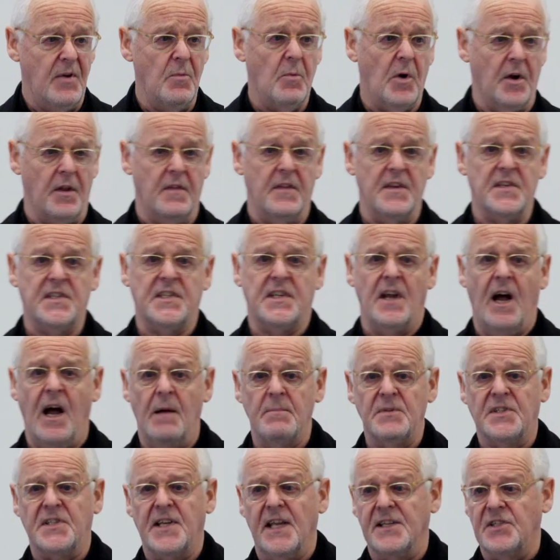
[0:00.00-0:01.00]
in one of the
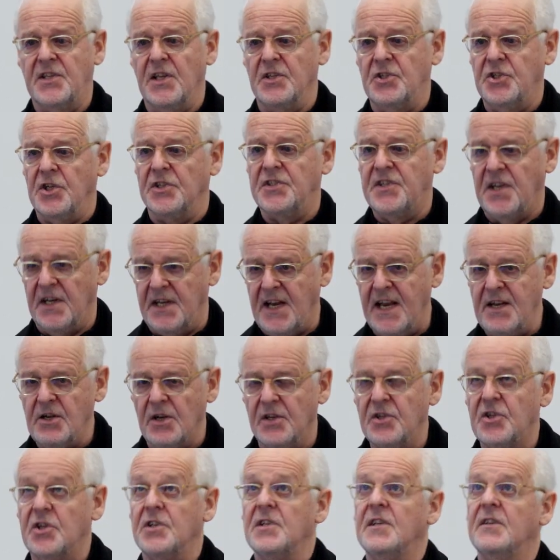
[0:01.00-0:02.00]
Psalms, says, there's just
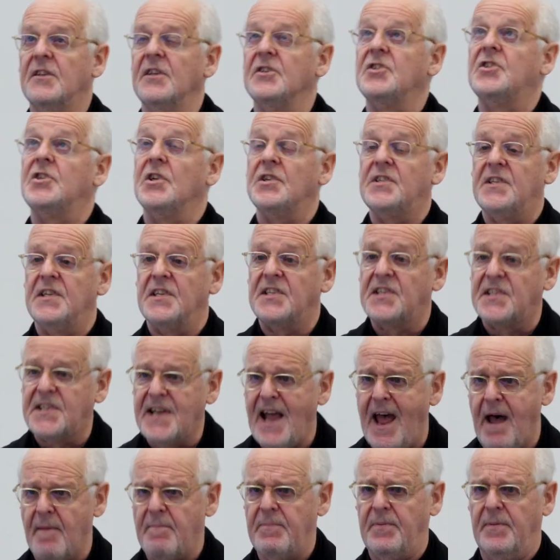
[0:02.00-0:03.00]
a
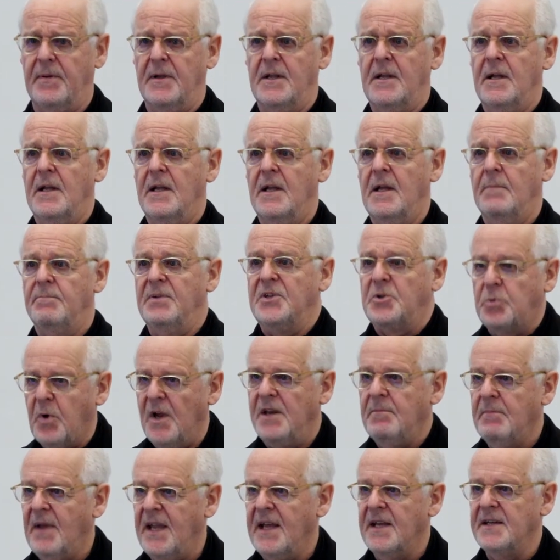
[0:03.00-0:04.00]
step
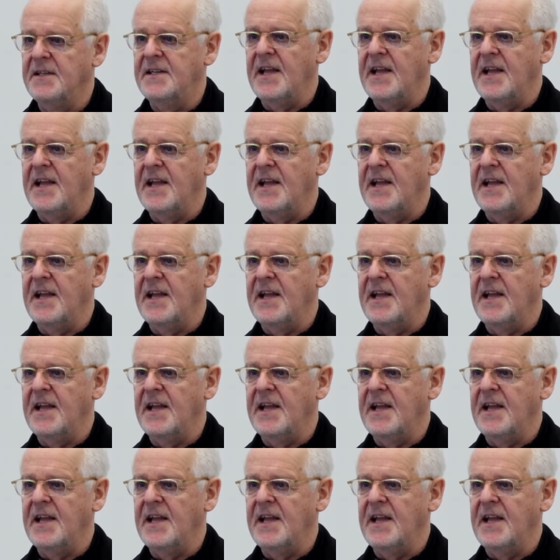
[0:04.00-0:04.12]
between me and